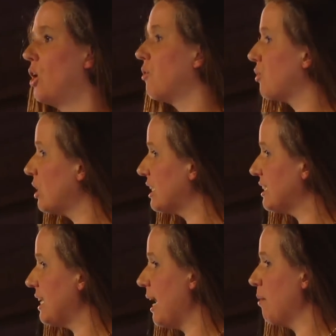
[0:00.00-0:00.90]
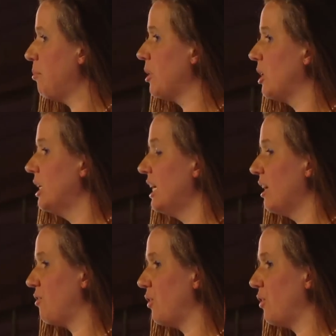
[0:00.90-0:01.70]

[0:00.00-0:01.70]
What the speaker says: For example, if a